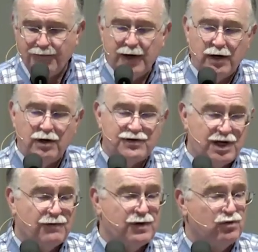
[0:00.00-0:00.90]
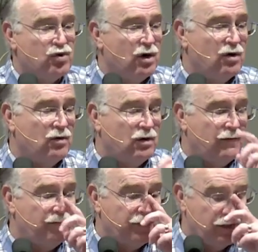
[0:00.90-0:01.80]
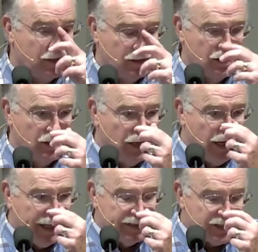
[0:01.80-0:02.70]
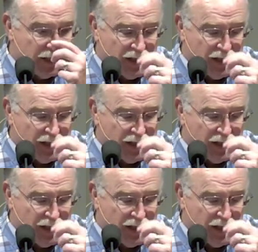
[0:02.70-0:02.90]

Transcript: or a failure of self-control? And